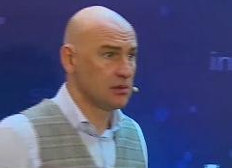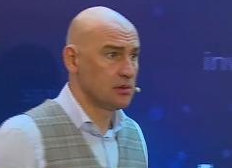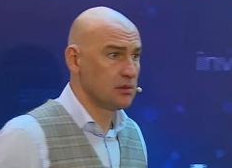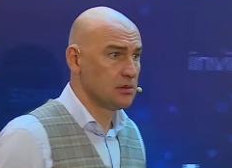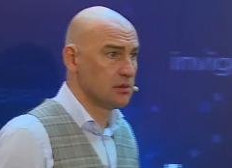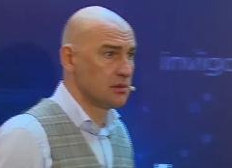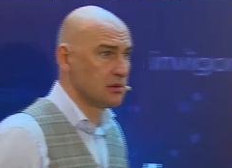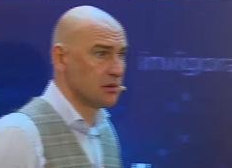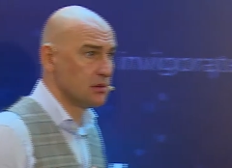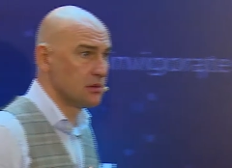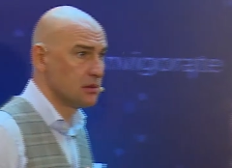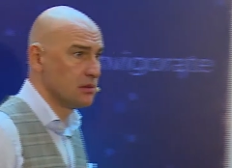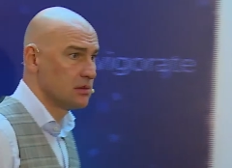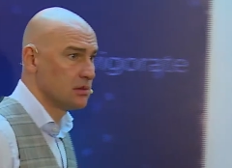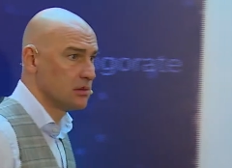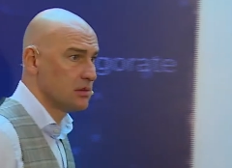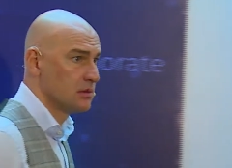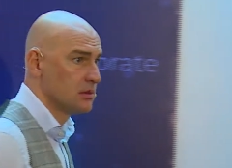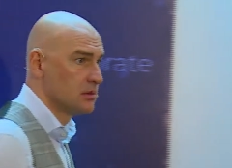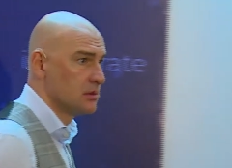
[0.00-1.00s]

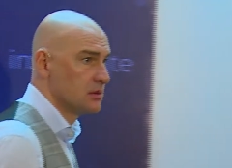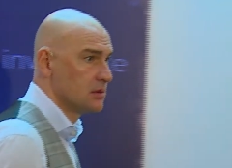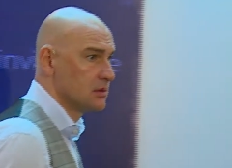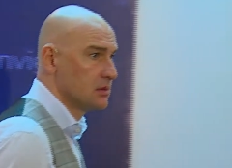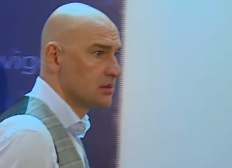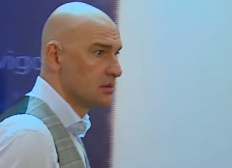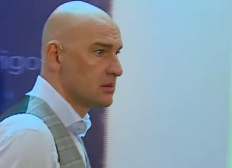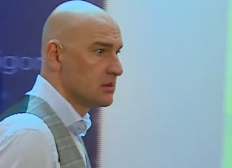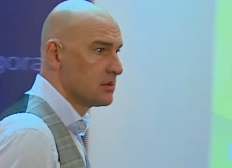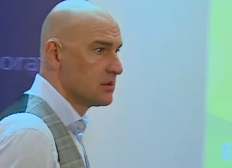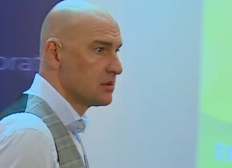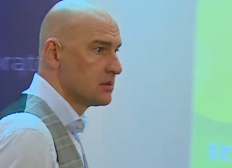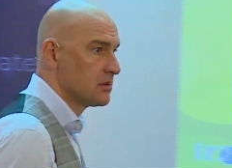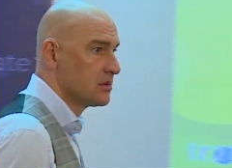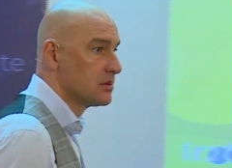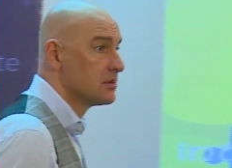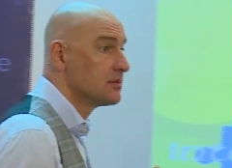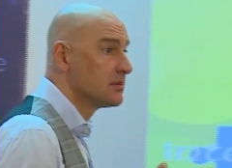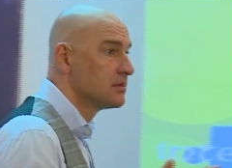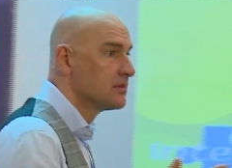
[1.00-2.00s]

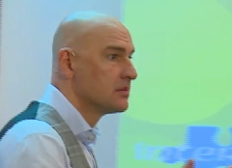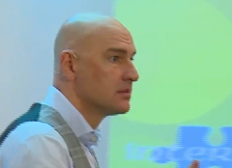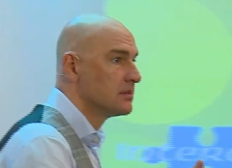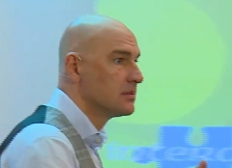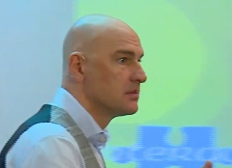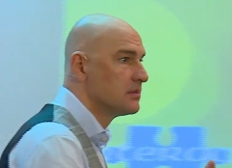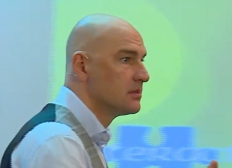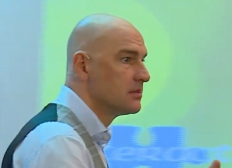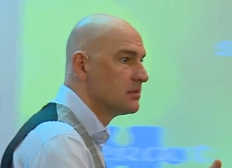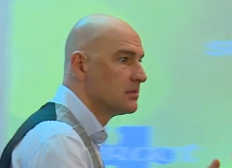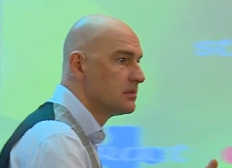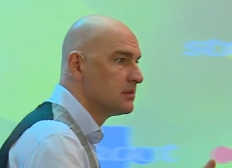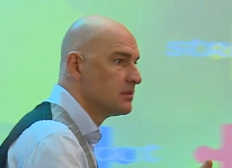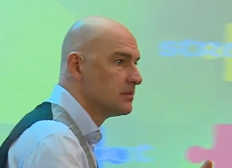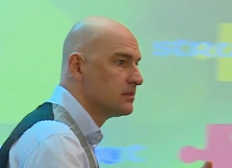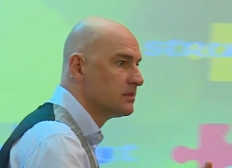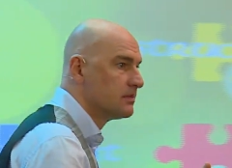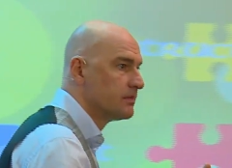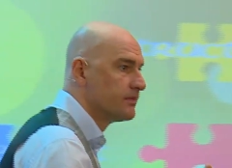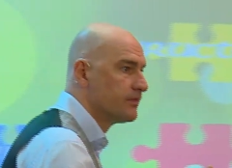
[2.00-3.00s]

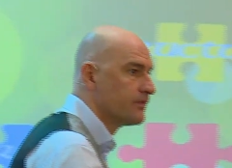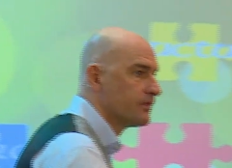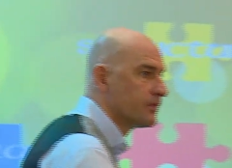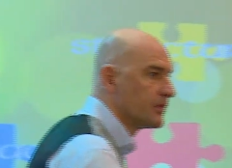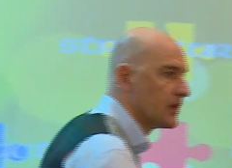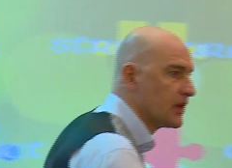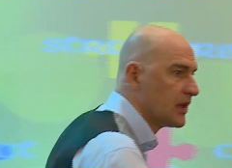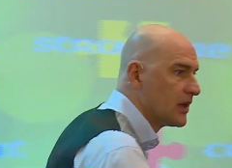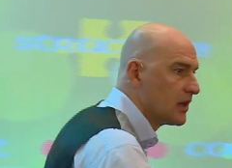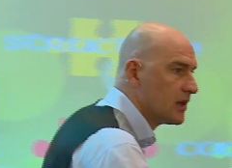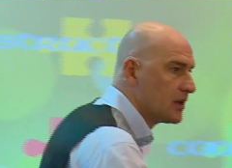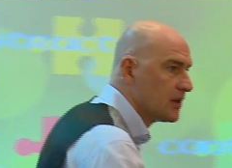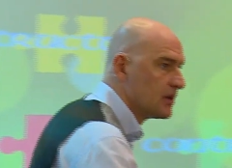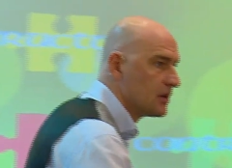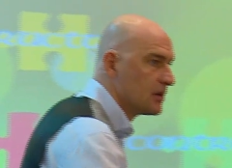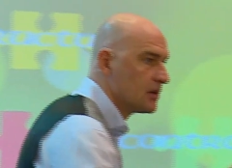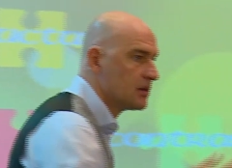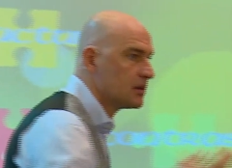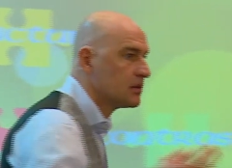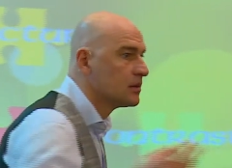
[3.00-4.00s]

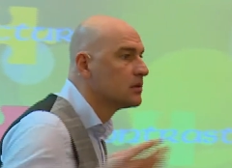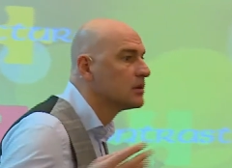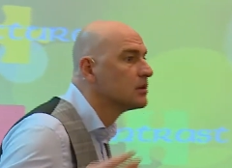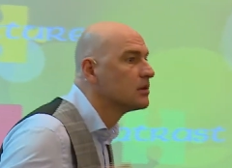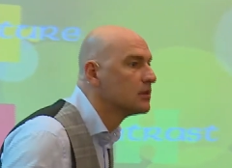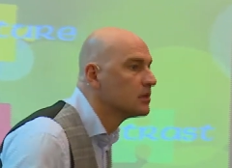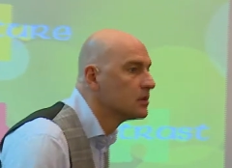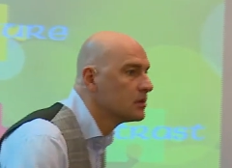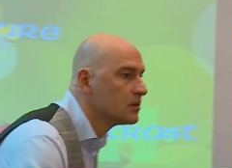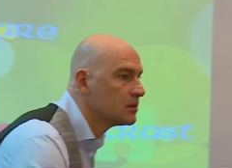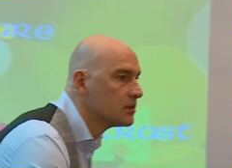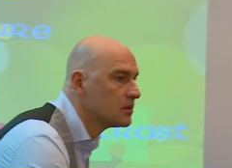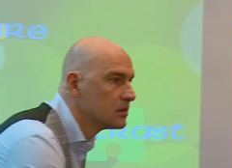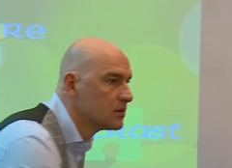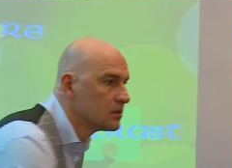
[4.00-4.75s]
Nothing is said.